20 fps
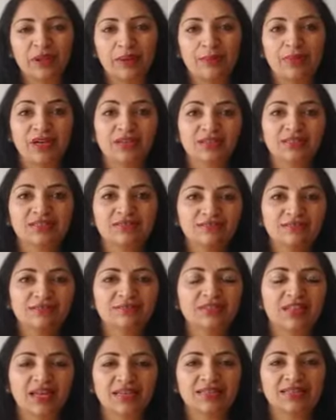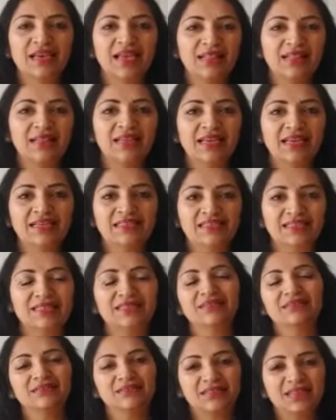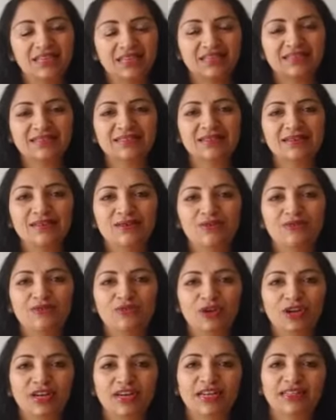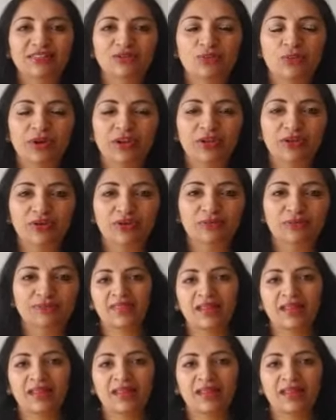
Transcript: but that healthy eating is for another video.